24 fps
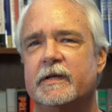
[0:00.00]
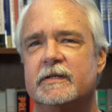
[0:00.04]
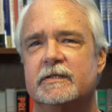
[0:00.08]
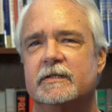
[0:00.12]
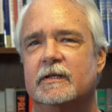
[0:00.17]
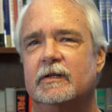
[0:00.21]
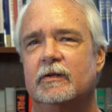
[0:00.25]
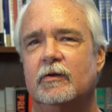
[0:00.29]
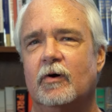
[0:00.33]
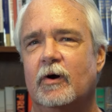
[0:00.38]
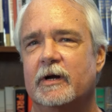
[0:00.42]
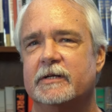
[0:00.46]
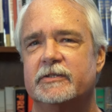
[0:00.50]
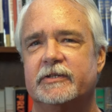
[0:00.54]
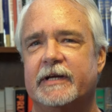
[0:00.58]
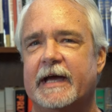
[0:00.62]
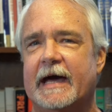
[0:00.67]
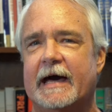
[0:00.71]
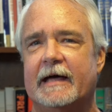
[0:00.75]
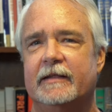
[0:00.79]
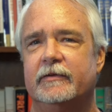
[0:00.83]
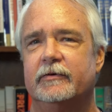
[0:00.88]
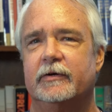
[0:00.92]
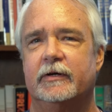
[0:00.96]
is a large
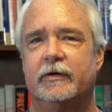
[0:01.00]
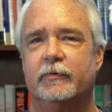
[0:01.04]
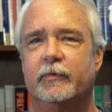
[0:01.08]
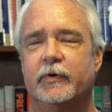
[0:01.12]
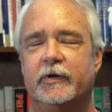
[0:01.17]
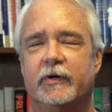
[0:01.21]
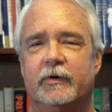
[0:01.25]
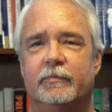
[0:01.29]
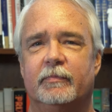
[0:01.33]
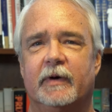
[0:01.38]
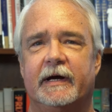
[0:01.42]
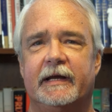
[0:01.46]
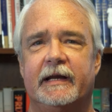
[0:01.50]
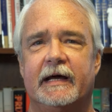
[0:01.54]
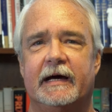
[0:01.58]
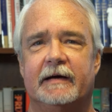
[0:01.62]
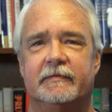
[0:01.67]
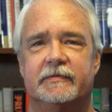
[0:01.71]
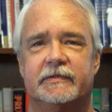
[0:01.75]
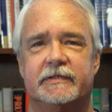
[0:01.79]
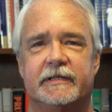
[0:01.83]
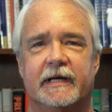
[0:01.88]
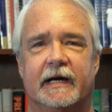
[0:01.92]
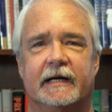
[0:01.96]
gathering where you might
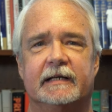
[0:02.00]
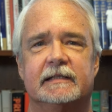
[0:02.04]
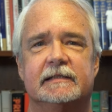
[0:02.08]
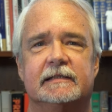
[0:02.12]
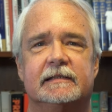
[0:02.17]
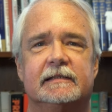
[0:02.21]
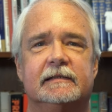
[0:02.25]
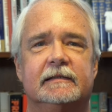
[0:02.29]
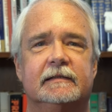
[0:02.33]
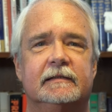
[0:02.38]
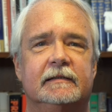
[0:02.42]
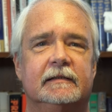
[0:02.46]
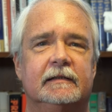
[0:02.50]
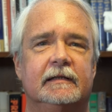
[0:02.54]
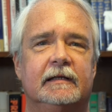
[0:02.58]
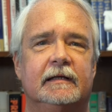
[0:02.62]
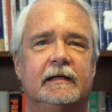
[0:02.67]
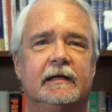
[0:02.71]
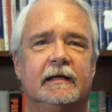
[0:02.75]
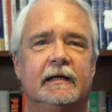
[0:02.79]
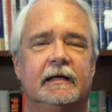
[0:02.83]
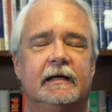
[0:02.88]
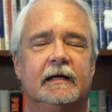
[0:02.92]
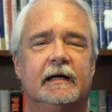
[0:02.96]
have sex?
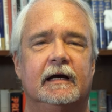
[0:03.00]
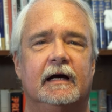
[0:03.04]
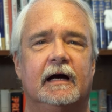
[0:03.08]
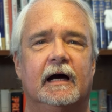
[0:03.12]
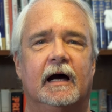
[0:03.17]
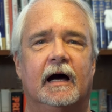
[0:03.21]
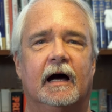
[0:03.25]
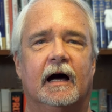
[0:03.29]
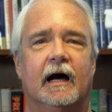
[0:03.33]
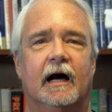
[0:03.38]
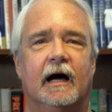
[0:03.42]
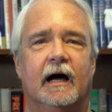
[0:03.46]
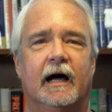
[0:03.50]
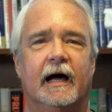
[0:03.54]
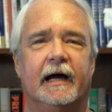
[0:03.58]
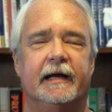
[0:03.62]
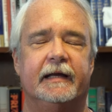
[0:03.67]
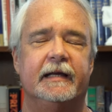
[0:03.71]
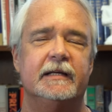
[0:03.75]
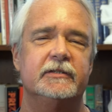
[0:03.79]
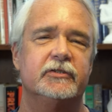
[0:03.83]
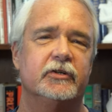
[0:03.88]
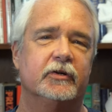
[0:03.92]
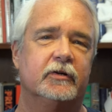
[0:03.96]
Uh, I
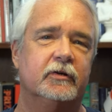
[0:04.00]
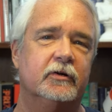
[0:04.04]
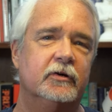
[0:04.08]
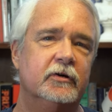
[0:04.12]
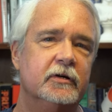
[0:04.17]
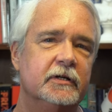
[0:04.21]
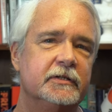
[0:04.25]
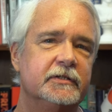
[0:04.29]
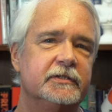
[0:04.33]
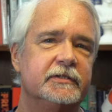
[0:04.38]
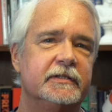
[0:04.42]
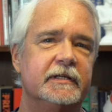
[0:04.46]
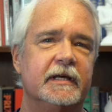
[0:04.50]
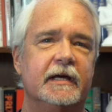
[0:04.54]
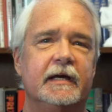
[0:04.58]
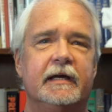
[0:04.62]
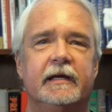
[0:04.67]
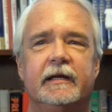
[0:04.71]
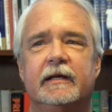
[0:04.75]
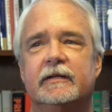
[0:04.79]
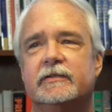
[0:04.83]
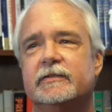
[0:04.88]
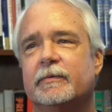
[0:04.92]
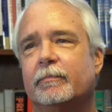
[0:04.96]
guess you could say
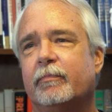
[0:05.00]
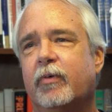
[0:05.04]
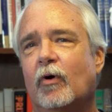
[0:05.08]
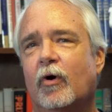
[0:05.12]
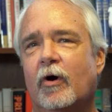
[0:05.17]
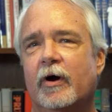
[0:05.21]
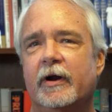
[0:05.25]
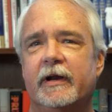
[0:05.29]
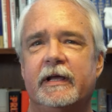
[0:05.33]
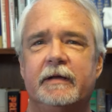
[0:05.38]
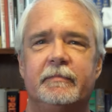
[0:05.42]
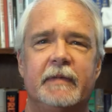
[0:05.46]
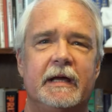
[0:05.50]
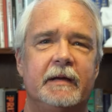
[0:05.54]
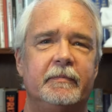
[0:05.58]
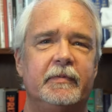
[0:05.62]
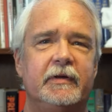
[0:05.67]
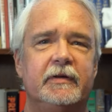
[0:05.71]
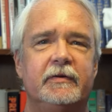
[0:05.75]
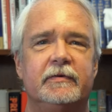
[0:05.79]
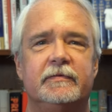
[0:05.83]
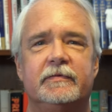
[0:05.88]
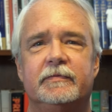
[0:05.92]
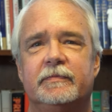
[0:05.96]
it's a party.
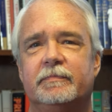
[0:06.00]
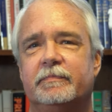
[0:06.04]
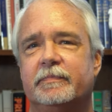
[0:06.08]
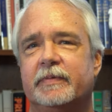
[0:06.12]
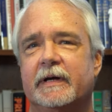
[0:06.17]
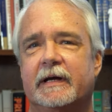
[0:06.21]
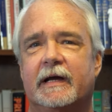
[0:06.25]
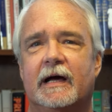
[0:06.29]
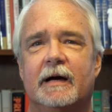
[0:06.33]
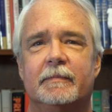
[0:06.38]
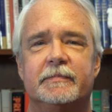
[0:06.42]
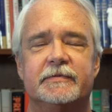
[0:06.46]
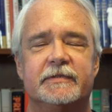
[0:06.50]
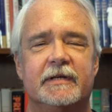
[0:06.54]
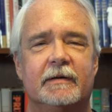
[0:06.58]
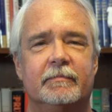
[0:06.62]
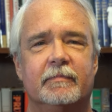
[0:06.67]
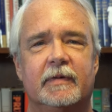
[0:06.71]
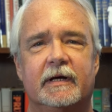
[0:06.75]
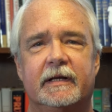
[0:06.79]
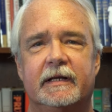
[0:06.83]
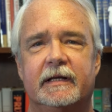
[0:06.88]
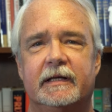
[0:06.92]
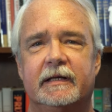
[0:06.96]
Maybe you pick up
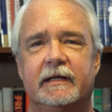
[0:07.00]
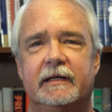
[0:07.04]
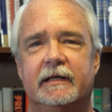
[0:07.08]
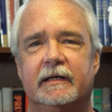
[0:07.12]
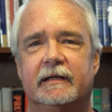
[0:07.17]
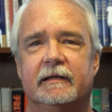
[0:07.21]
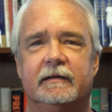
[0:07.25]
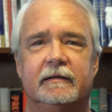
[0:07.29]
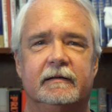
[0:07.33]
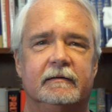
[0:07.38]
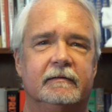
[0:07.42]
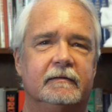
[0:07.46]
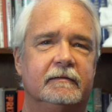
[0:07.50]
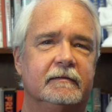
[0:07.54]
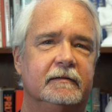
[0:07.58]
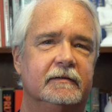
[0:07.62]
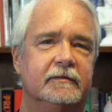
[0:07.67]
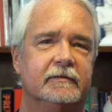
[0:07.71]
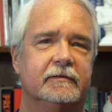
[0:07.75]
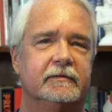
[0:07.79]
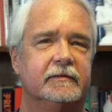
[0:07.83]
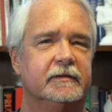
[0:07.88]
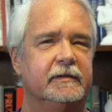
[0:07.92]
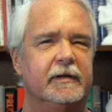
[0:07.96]
somebody
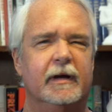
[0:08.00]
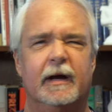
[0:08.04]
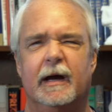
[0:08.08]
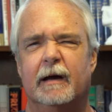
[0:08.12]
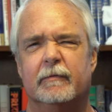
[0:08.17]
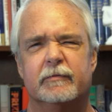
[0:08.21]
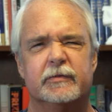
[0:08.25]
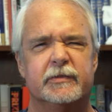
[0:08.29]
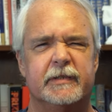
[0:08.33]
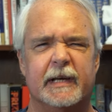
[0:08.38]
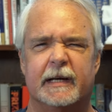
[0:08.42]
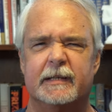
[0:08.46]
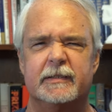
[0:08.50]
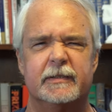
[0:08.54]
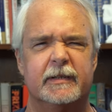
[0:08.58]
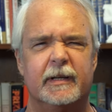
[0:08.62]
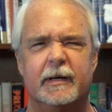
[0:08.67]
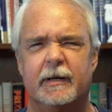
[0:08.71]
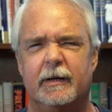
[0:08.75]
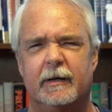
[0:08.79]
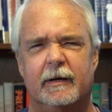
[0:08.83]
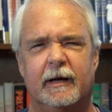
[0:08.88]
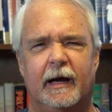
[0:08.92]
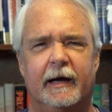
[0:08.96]
and you have sex
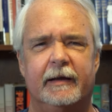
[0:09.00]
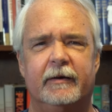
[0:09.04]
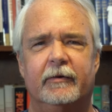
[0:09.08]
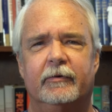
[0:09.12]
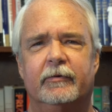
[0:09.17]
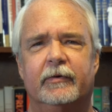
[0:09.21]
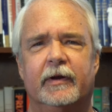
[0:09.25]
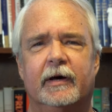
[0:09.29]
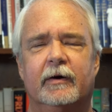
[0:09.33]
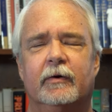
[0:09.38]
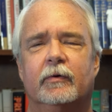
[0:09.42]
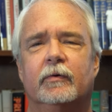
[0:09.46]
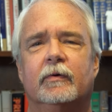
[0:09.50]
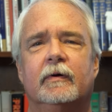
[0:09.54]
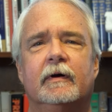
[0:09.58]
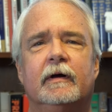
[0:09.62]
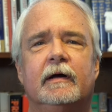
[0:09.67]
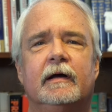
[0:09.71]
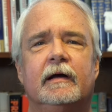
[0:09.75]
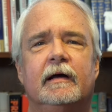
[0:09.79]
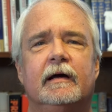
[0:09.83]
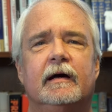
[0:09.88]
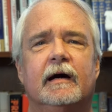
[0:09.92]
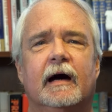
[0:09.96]
there. I don't know.
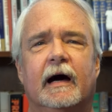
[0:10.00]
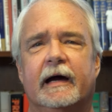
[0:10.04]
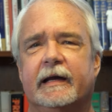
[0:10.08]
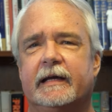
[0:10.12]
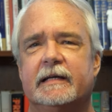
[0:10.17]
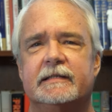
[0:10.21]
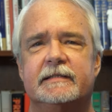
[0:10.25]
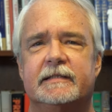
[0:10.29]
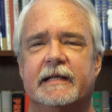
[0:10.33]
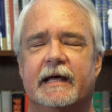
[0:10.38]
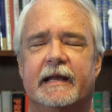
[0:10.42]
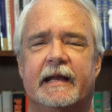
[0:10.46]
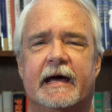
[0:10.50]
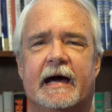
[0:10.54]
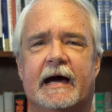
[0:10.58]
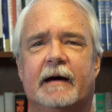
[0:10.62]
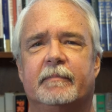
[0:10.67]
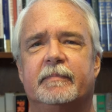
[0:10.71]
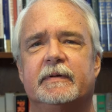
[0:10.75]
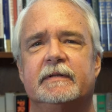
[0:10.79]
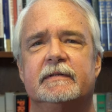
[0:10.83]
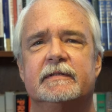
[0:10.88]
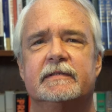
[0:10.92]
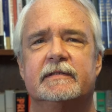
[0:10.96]
I guess that
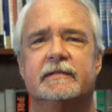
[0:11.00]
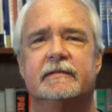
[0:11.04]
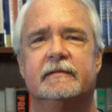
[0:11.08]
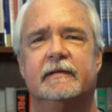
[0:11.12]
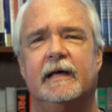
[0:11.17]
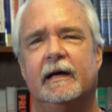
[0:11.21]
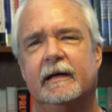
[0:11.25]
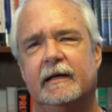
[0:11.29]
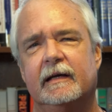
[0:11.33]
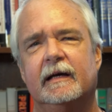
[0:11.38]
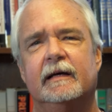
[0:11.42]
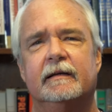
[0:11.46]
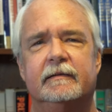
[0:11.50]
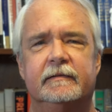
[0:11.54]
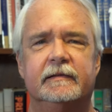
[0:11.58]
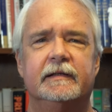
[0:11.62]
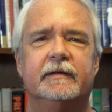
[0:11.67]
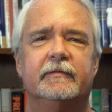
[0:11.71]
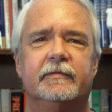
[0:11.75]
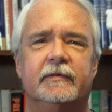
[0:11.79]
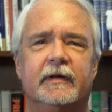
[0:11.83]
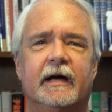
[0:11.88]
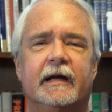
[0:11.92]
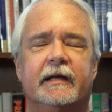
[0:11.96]
happens. I, uh,
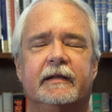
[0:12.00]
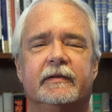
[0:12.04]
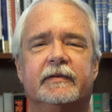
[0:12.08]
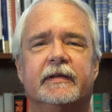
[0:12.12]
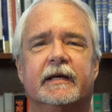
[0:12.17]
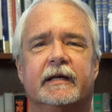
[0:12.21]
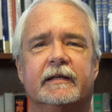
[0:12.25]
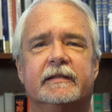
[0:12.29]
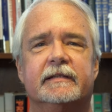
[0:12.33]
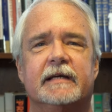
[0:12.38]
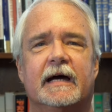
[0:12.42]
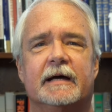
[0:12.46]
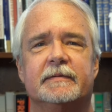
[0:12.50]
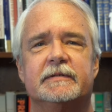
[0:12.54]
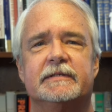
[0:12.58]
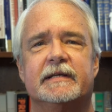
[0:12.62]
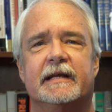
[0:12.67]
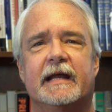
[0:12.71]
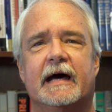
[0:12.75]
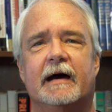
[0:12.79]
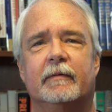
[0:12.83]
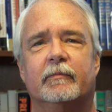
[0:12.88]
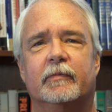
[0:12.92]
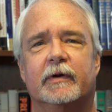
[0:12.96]
I can think of times
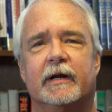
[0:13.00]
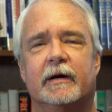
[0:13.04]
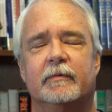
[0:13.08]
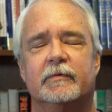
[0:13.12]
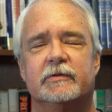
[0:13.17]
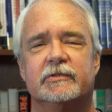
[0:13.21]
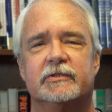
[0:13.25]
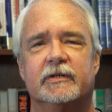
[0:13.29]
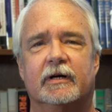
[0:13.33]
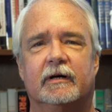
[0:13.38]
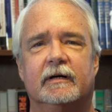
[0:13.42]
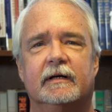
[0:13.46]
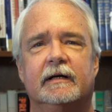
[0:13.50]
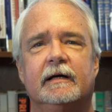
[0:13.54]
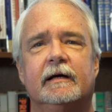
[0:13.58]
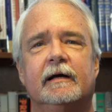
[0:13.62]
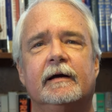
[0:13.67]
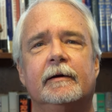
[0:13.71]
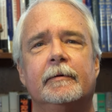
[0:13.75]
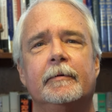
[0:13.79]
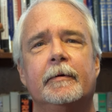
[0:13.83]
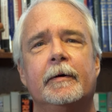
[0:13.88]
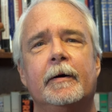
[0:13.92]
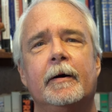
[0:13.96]
that happened when I was young.
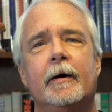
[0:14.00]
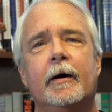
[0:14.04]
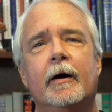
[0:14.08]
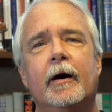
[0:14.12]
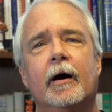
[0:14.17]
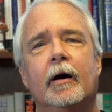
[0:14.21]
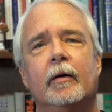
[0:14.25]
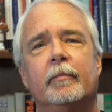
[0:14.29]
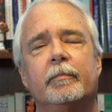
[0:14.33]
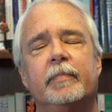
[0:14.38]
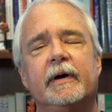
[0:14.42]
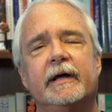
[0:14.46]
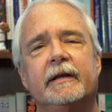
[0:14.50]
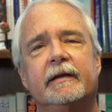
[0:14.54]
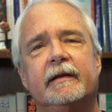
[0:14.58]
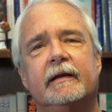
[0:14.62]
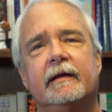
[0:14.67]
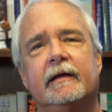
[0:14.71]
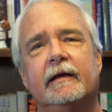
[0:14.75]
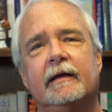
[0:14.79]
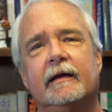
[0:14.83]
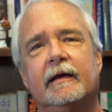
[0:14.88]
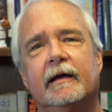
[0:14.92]
But